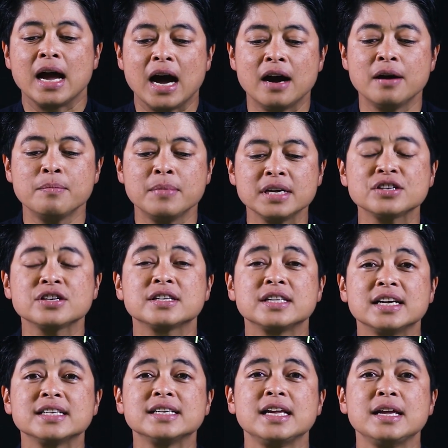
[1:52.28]
How much
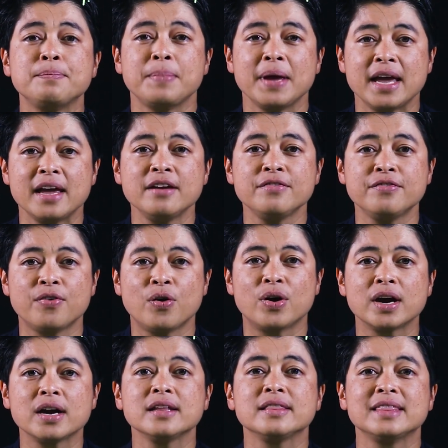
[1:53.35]
does he pay
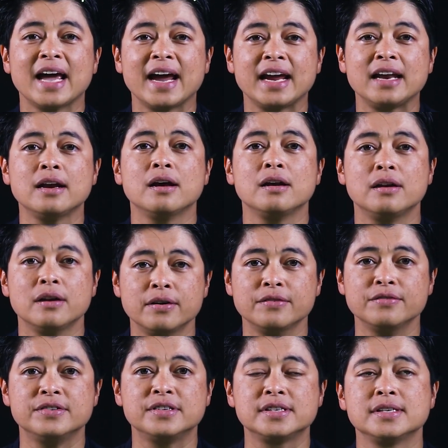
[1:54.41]
for 9
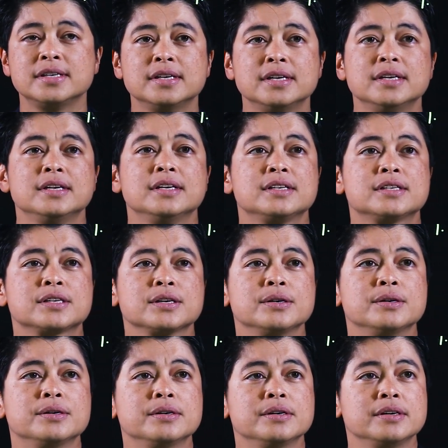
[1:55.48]
loaves?
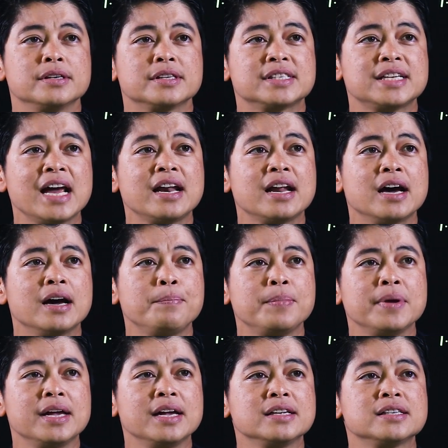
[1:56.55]
So
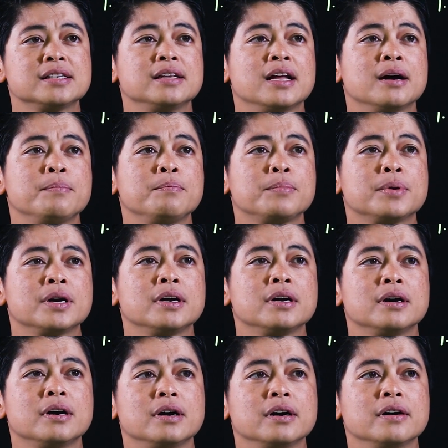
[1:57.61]
setup is
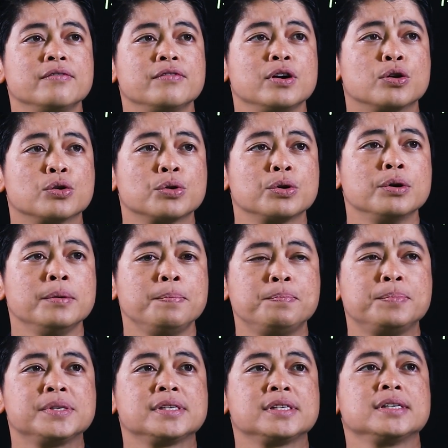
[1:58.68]
number of
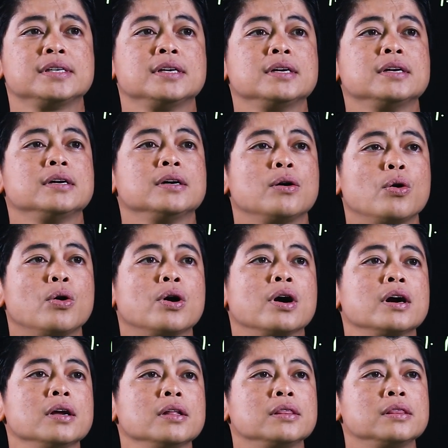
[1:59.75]
groups
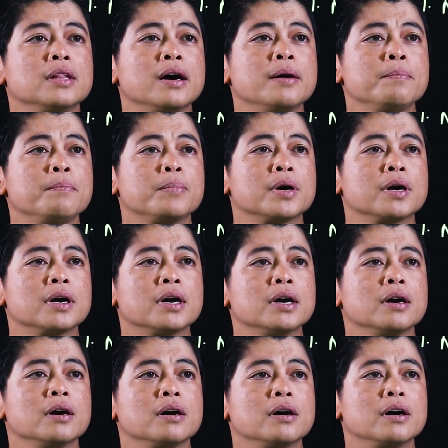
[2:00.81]
or
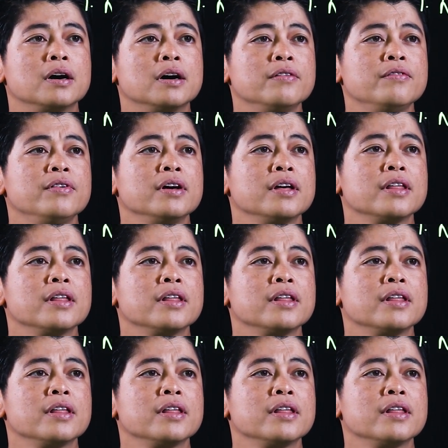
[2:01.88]
number of